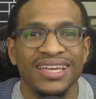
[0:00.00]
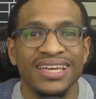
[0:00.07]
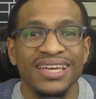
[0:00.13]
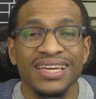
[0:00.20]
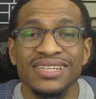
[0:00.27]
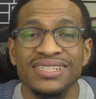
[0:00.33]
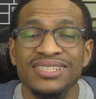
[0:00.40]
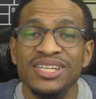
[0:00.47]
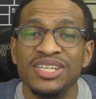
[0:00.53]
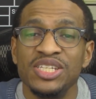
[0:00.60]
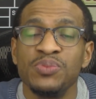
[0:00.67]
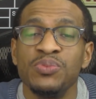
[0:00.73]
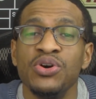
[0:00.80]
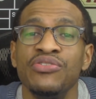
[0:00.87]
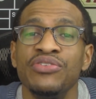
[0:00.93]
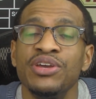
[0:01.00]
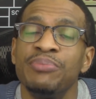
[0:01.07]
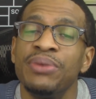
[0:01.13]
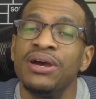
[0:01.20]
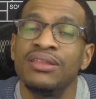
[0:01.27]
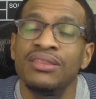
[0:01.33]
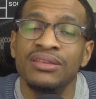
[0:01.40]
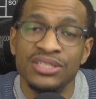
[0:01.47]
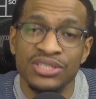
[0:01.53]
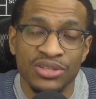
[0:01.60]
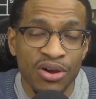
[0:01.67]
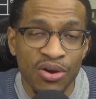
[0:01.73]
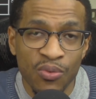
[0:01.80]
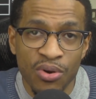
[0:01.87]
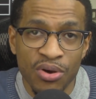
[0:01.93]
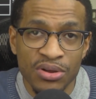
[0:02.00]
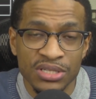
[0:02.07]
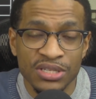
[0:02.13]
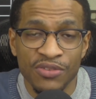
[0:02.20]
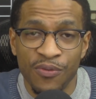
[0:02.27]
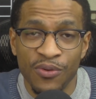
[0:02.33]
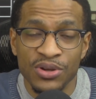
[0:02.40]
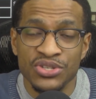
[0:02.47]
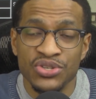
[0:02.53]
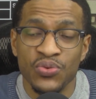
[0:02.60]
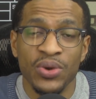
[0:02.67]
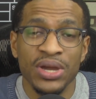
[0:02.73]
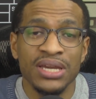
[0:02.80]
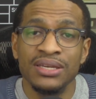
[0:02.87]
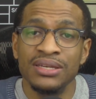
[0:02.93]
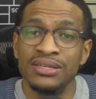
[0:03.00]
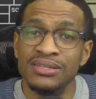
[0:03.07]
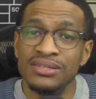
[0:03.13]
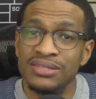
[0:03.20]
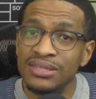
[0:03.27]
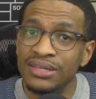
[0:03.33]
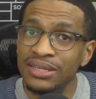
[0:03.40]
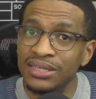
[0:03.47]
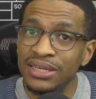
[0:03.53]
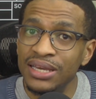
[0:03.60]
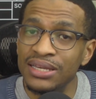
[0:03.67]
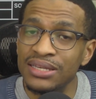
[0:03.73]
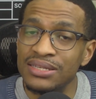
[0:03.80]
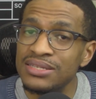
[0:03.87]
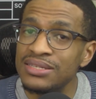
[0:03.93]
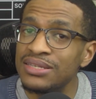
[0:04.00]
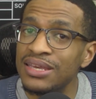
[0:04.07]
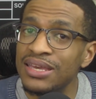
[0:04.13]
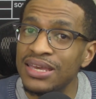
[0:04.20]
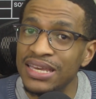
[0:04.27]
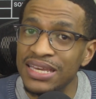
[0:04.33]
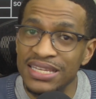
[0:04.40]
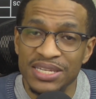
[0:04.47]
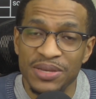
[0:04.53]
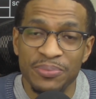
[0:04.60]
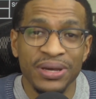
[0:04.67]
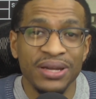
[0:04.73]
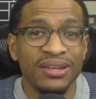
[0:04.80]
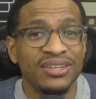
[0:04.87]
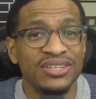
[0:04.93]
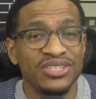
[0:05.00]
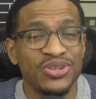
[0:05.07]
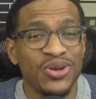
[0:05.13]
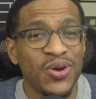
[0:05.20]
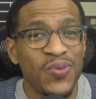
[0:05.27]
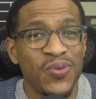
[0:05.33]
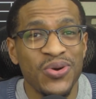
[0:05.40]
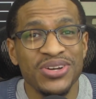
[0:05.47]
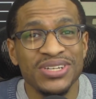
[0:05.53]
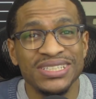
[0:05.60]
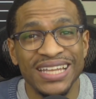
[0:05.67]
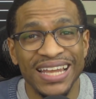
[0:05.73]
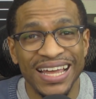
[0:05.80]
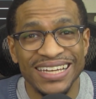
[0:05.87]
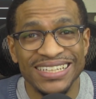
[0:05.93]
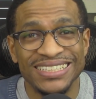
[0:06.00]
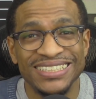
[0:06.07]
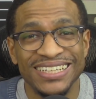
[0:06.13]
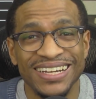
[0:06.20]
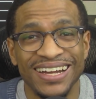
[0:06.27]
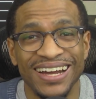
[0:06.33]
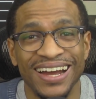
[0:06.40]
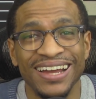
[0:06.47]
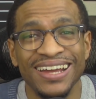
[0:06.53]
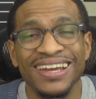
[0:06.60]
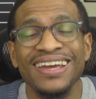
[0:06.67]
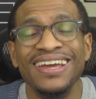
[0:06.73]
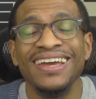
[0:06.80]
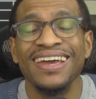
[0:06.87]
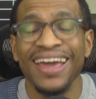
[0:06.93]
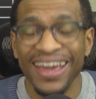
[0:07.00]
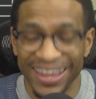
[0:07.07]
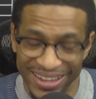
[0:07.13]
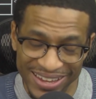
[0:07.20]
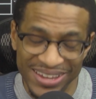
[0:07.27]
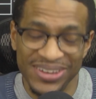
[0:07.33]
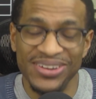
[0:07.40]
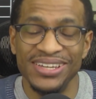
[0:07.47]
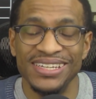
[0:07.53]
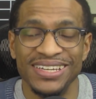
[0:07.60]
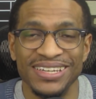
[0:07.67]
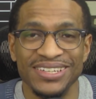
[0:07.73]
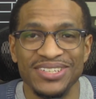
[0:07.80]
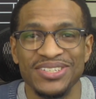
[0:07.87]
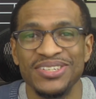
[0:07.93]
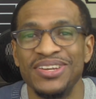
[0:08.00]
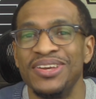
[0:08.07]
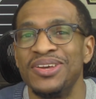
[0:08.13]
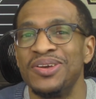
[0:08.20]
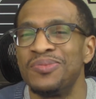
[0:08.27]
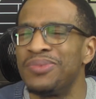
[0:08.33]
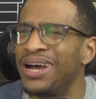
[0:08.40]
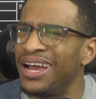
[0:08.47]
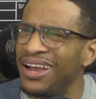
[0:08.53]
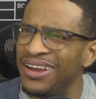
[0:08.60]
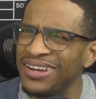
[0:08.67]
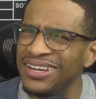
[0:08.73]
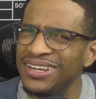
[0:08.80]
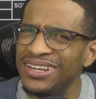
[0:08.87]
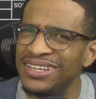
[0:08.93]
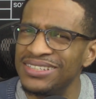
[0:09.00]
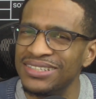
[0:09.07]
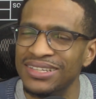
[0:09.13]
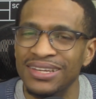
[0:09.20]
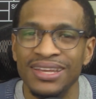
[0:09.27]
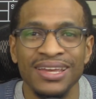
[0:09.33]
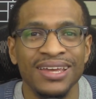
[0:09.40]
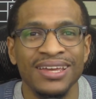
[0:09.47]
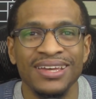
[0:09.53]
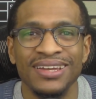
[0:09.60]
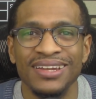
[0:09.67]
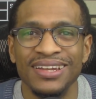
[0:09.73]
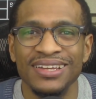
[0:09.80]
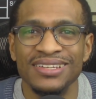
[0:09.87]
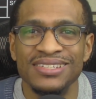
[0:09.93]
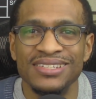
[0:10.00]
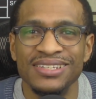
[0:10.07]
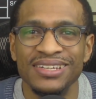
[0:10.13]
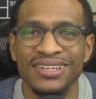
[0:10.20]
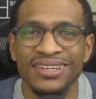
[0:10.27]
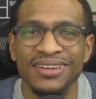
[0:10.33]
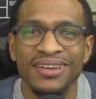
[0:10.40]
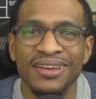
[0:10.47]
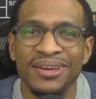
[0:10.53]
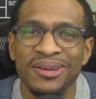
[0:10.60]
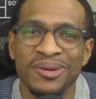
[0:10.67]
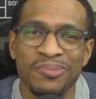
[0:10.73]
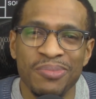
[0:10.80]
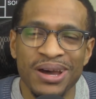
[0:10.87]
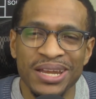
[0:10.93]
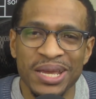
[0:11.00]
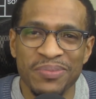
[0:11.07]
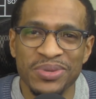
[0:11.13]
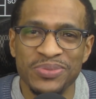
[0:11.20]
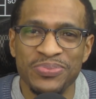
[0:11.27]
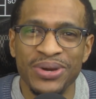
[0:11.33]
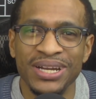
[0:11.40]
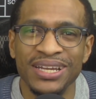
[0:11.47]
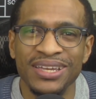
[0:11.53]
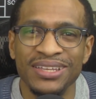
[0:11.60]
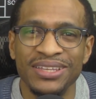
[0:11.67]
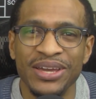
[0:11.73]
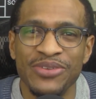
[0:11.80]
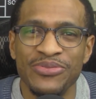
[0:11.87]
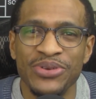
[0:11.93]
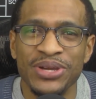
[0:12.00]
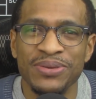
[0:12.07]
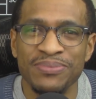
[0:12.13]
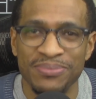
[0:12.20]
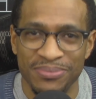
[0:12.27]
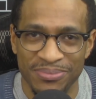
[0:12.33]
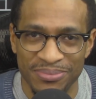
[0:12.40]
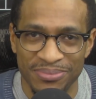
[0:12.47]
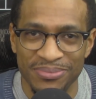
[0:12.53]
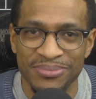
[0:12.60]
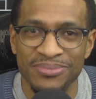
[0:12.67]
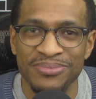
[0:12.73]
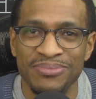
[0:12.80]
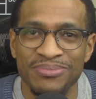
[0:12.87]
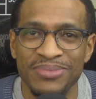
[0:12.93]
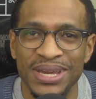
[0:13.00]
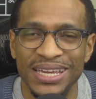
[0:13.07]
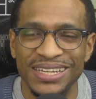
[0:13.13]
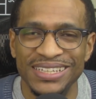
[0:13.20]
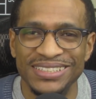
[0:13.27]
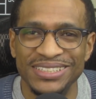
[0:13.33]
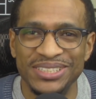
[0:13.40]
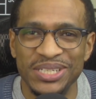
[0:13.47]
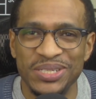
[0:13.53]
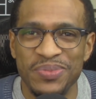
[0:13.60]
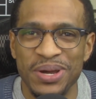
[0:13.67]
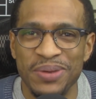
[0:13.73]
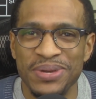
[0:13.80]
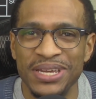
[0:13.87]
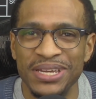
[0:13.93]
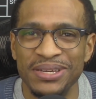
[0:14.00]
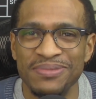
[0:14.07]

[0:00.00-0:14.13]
Is this movie better than Star Wars The Force Awakens? Yes. Is it better than Star Wars The Last Jedi? Hell yes. But how good is it? Let's see. My name is Brandon Keith Avery, and this is just my opinion.